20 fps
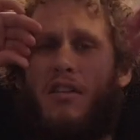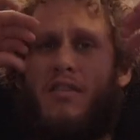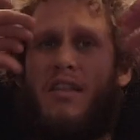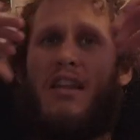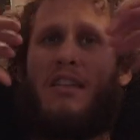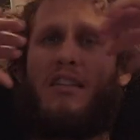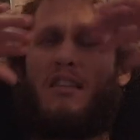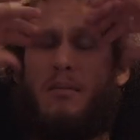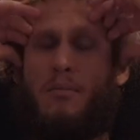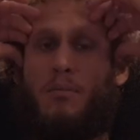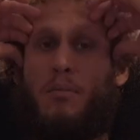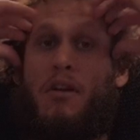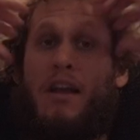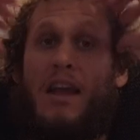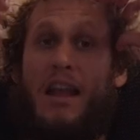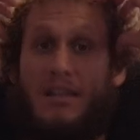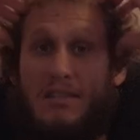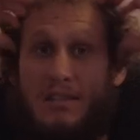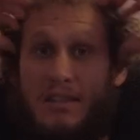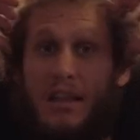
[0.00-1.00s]
and then the
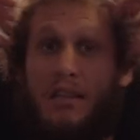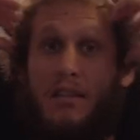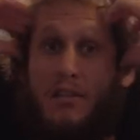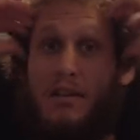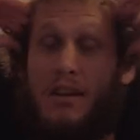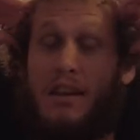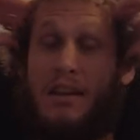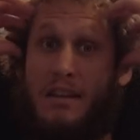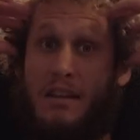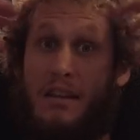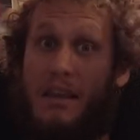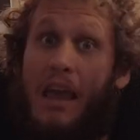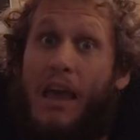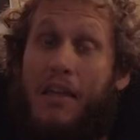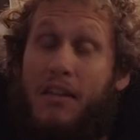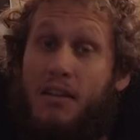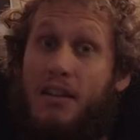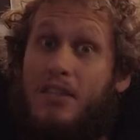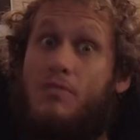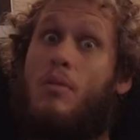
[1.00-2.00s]
brain's dithering it
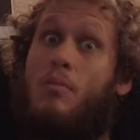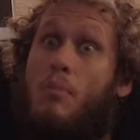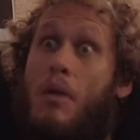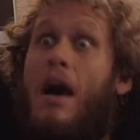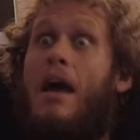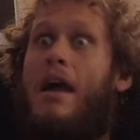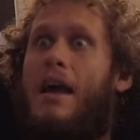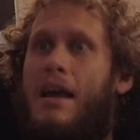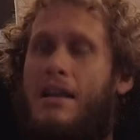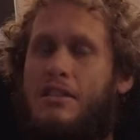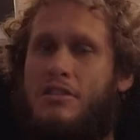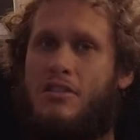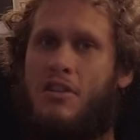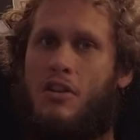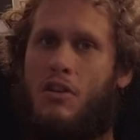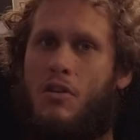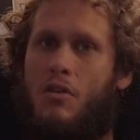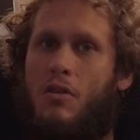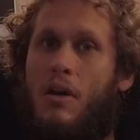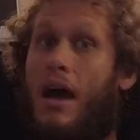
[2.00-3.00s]
together. That's what my eyes do.